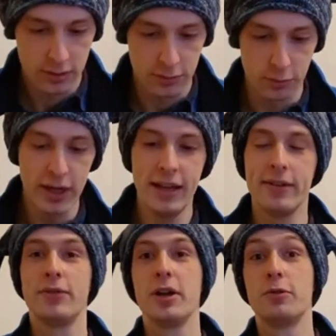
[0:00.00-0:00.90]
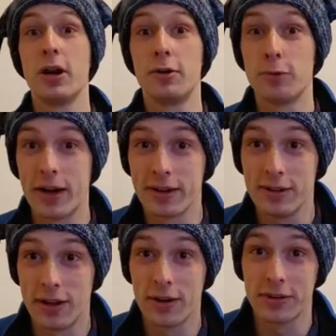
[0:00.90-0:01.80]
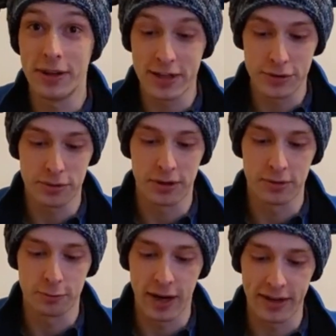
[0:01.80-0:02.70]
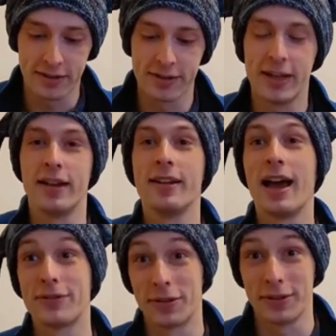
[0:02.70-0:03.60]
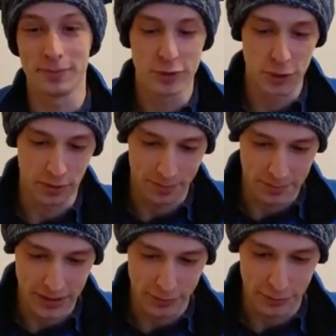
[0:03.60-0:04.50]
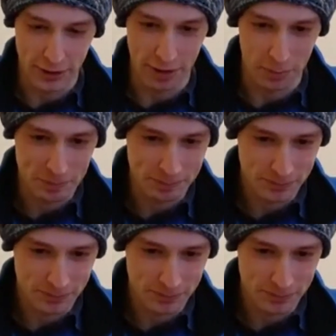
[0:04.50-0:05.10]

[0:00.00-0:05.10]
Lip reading: What if we go running along the ledge to our right instead, after the door yells for help?